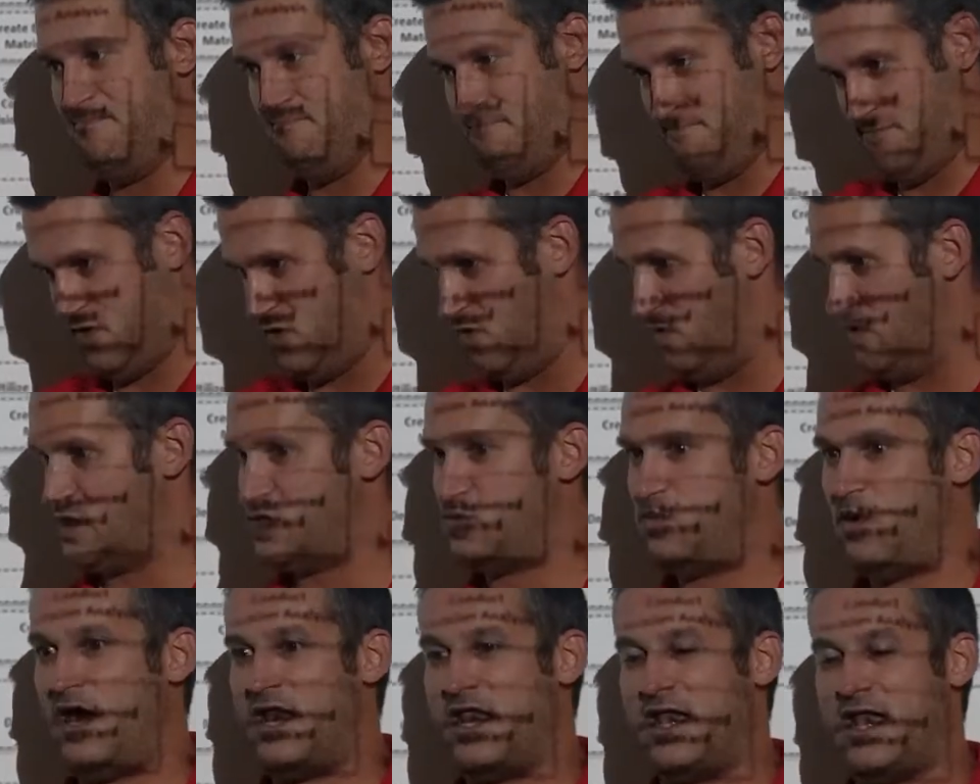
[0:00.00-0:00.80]
do a
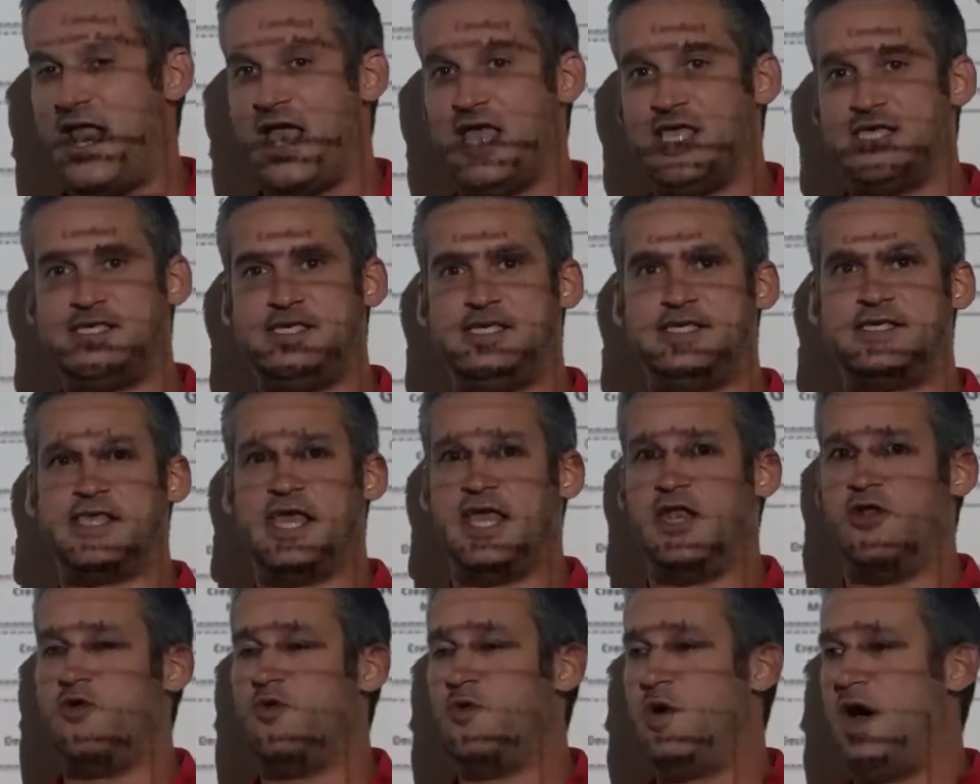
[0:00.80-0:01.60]
SWOT analysis on
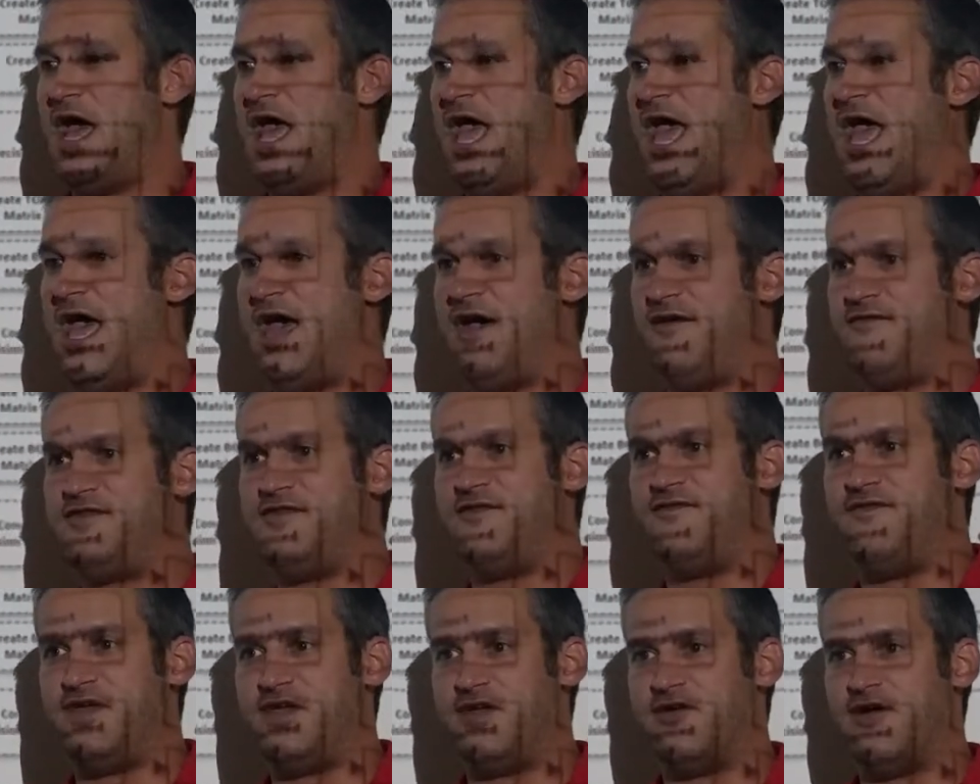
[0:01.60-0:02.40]
who I have to
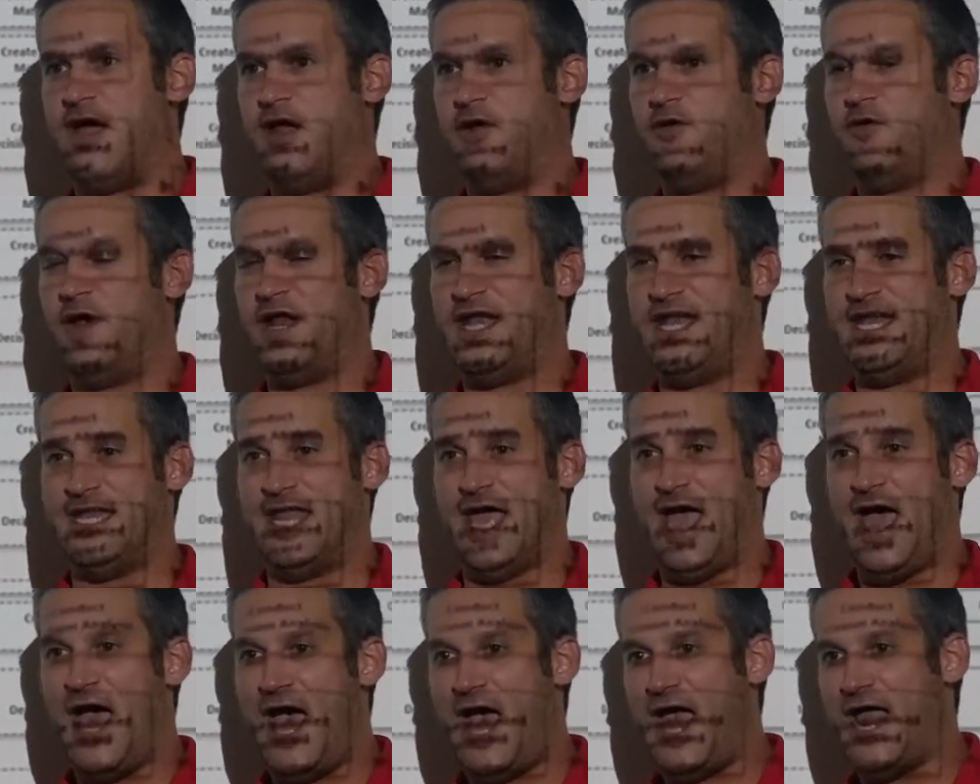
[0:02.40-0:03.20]
figure out who I need to
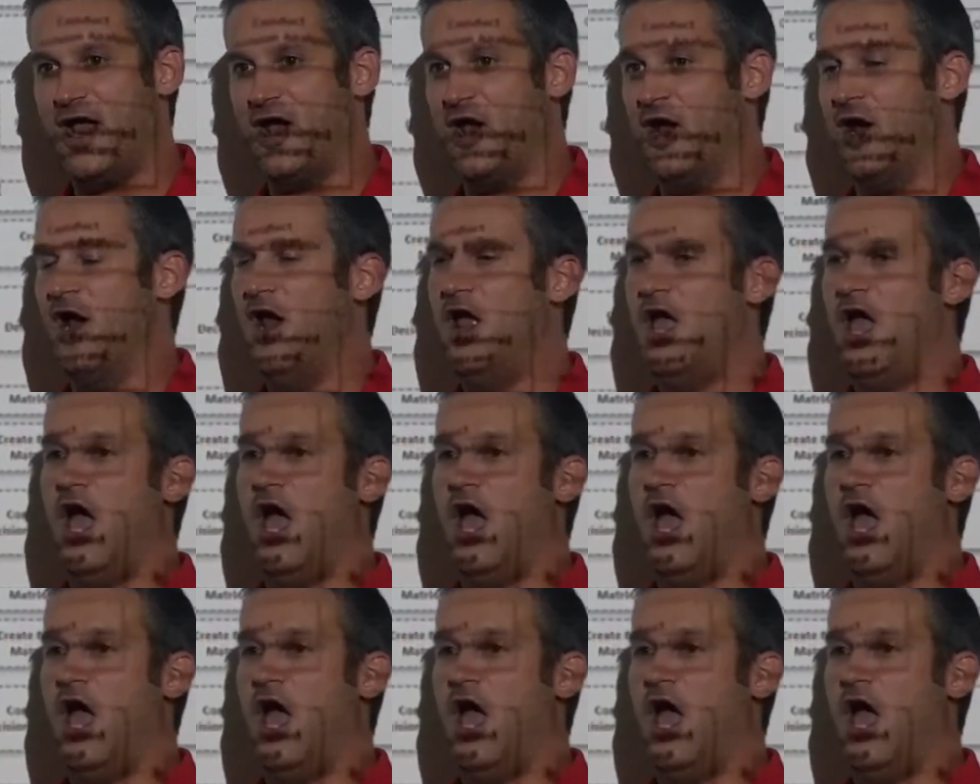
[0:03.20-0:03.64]
hire,